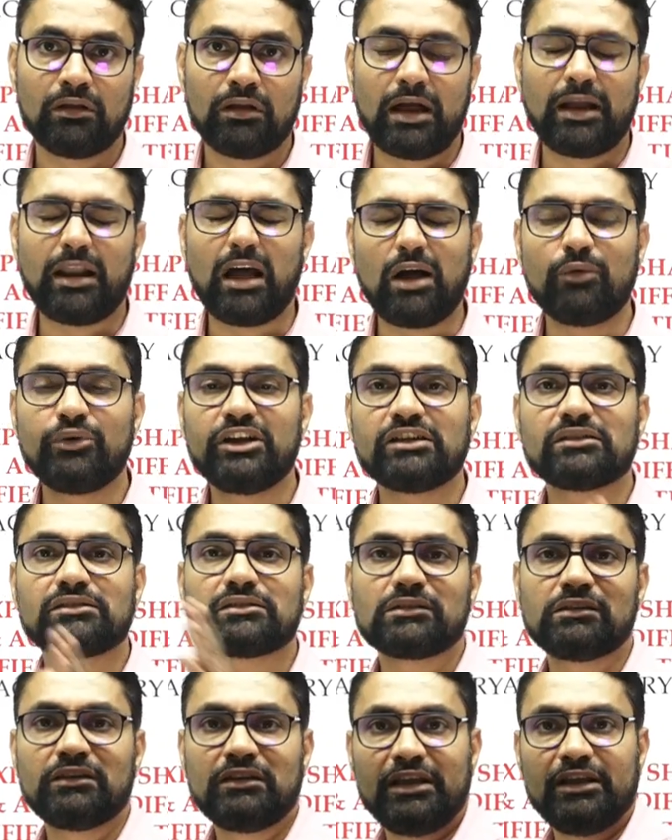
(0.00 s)
And how it is
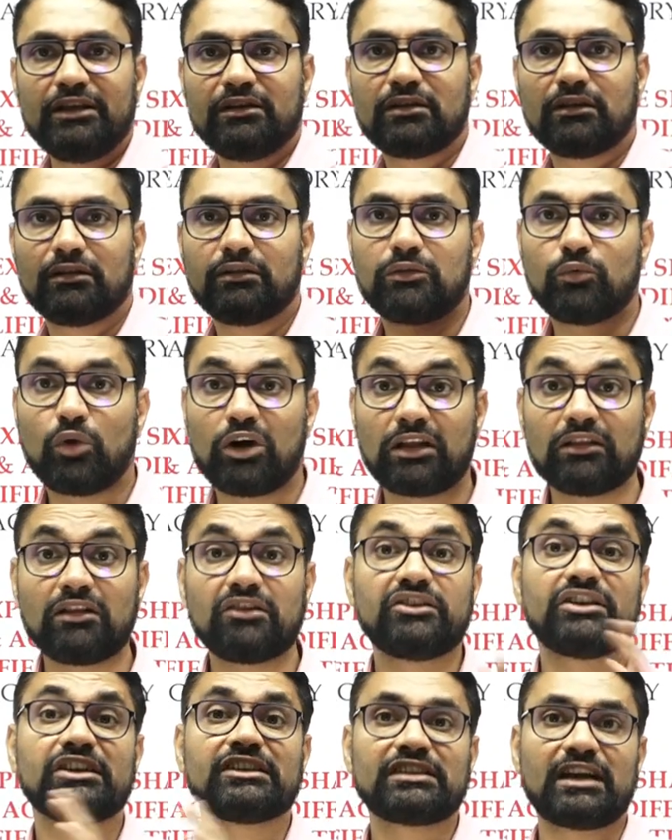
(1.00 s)
linked. What are the
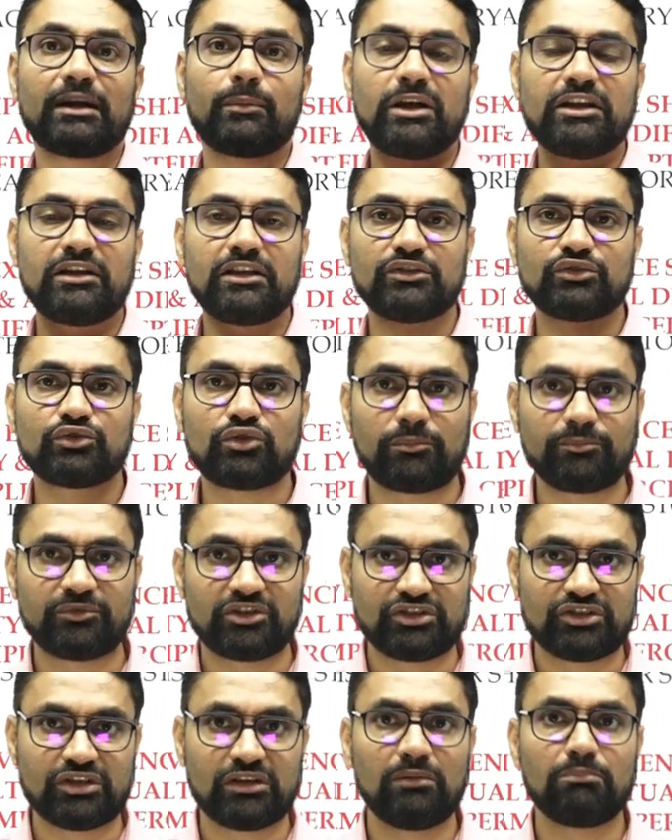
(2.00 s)
disadvantages of
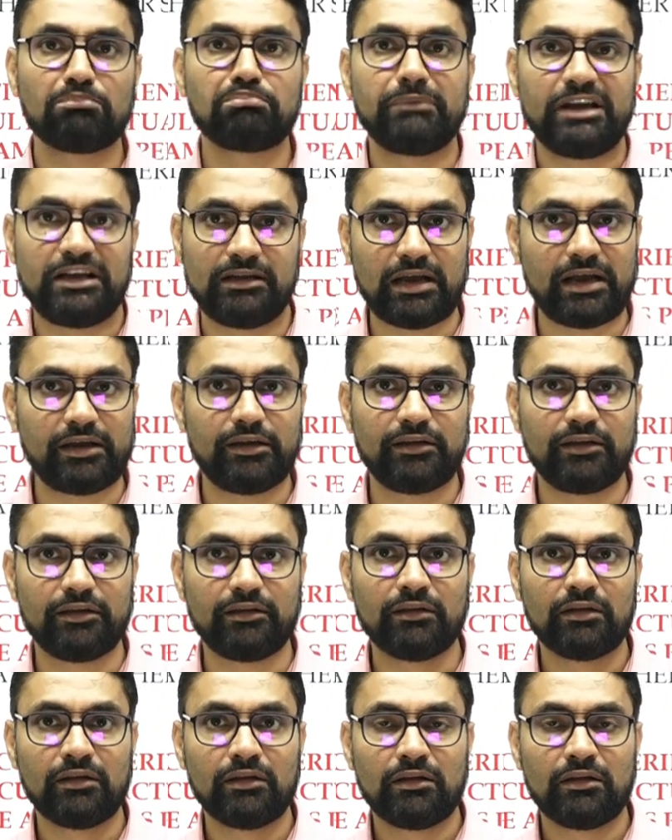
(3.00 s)
such a mentality?